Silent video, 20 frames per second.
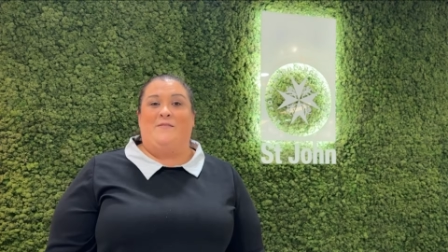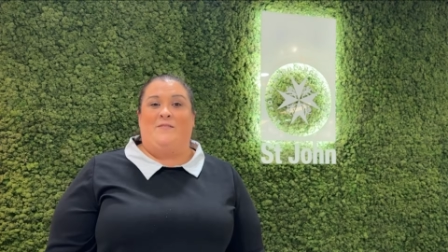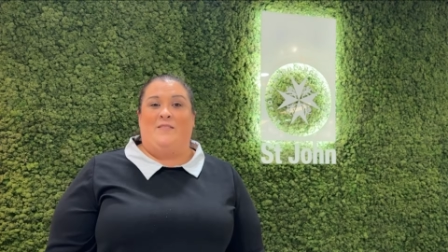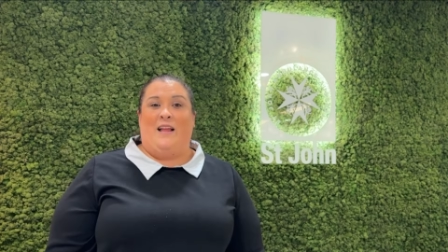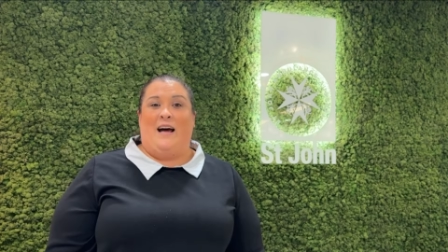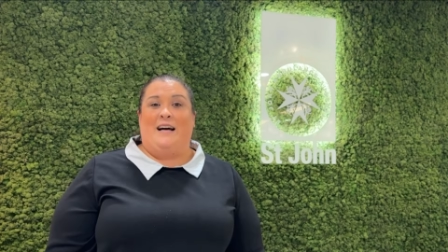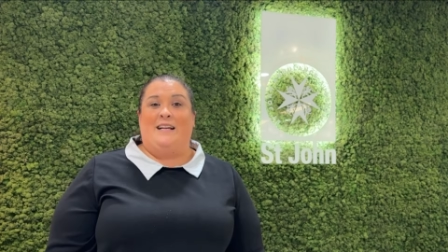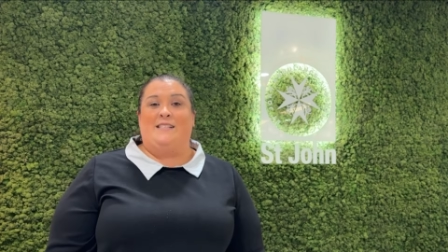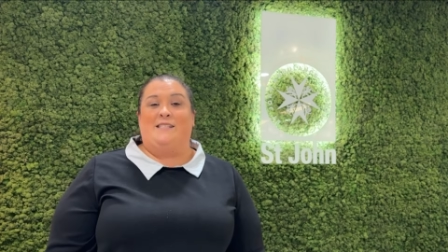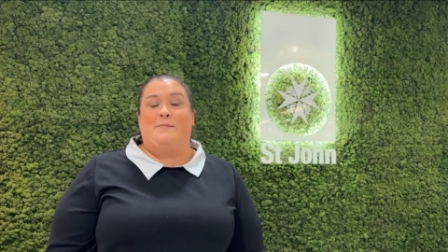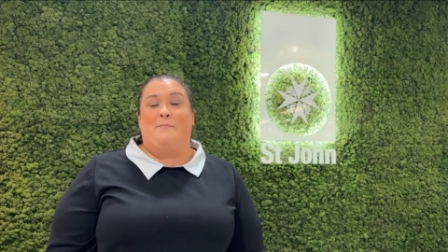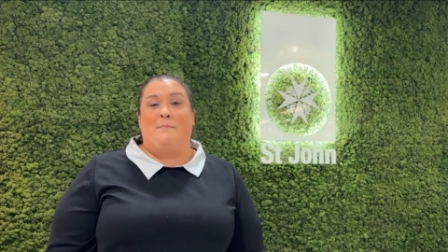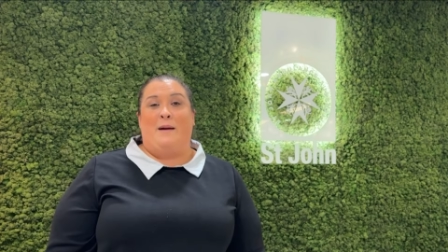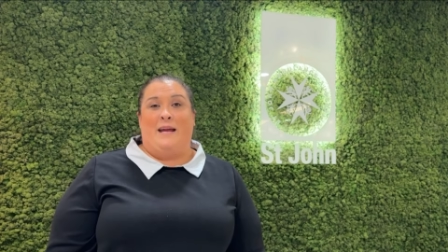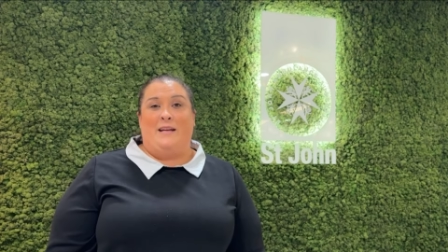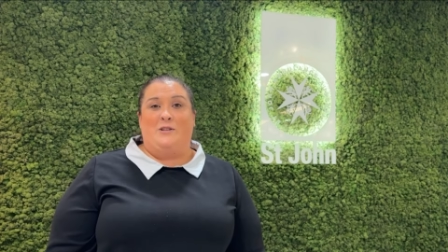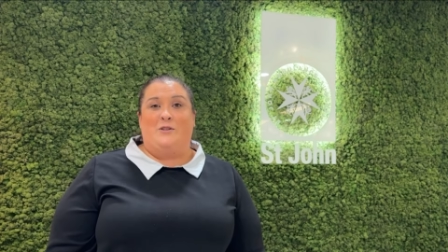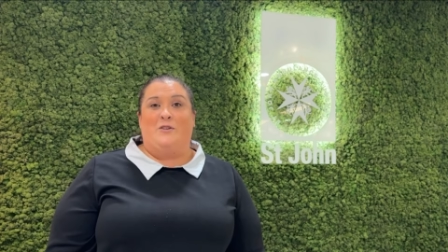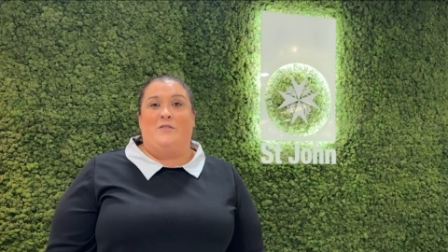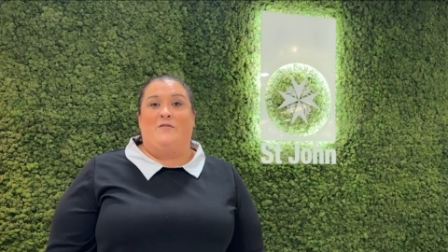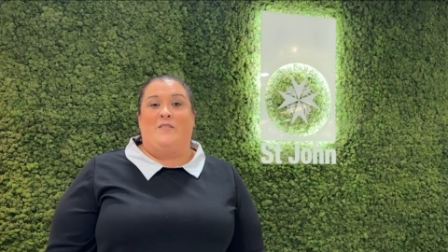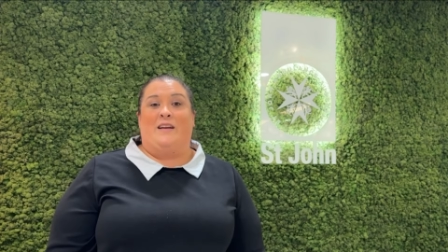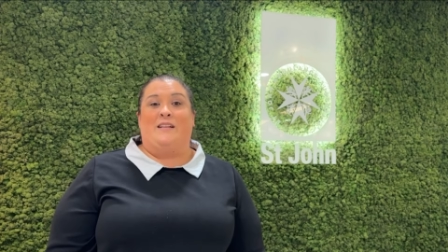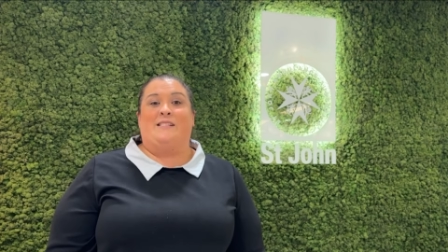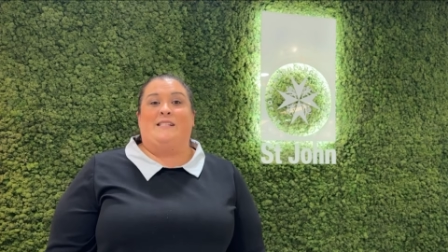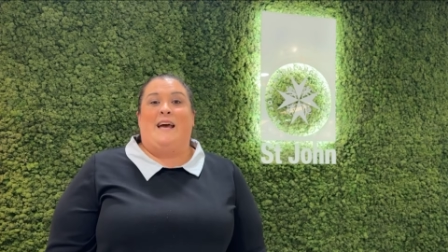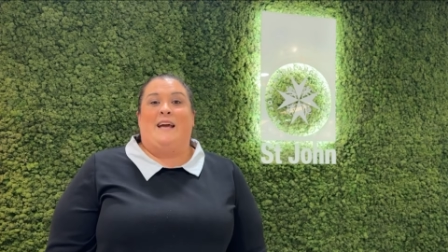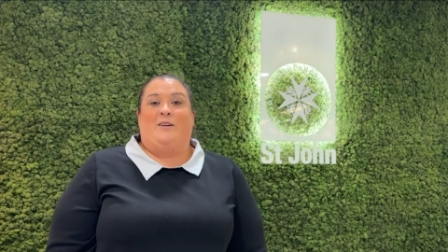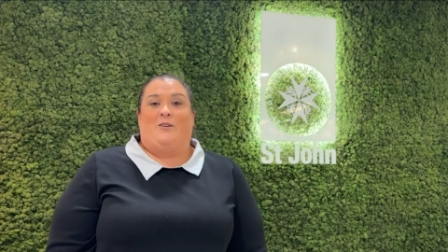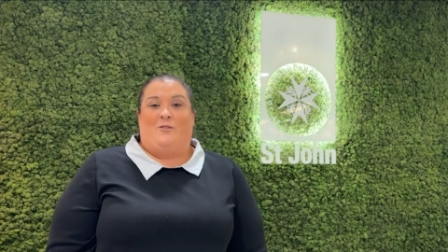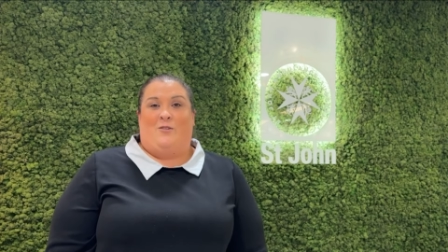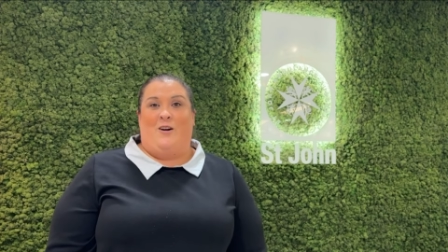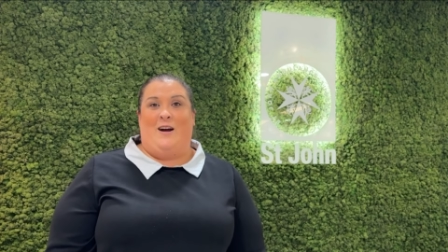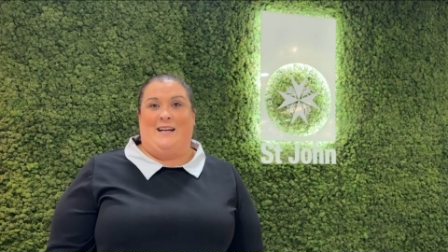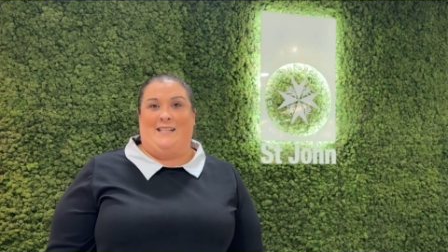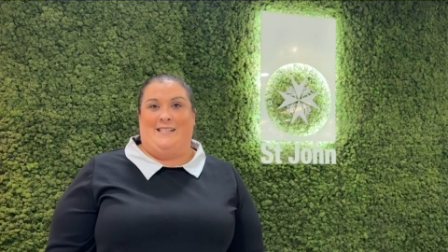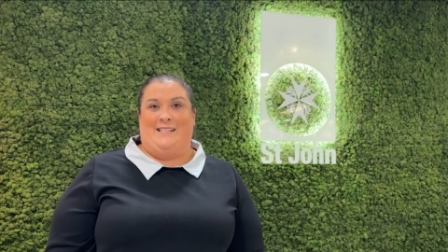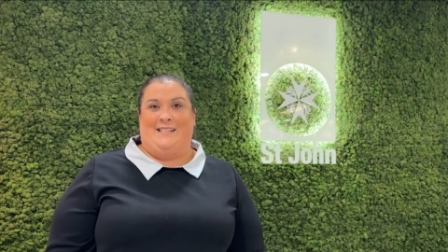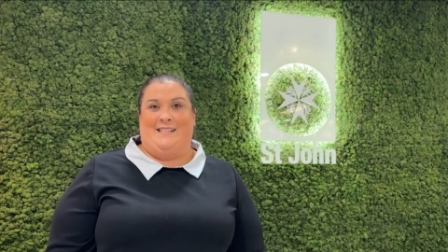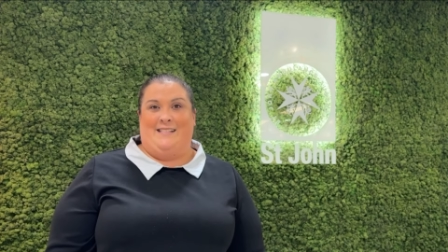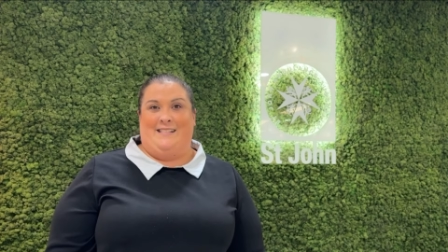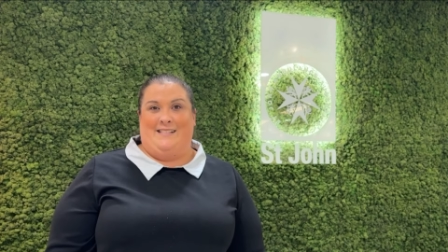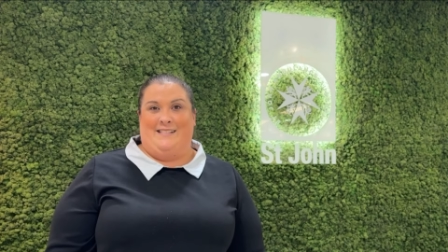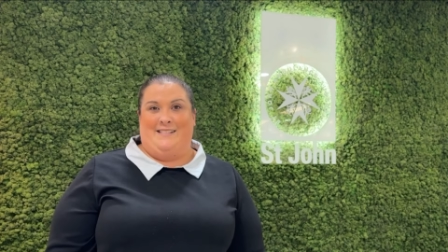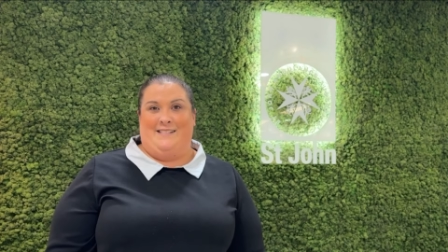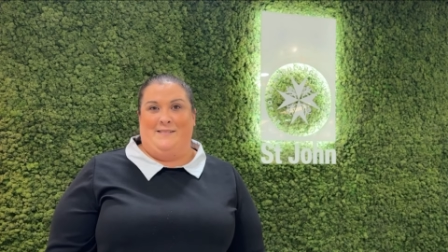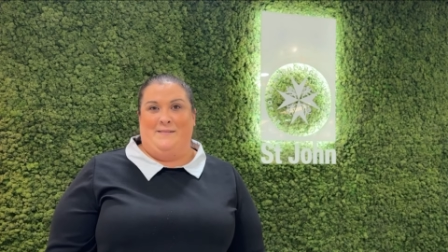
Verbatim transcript: floods, major events and crises.